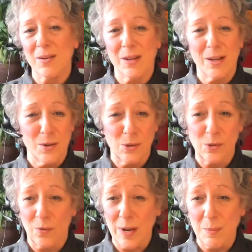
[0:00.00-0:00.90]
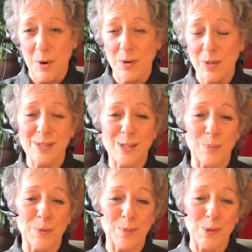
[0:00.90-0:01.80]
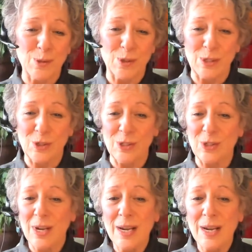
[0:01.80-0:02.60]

they use Venmo to tip the musicians.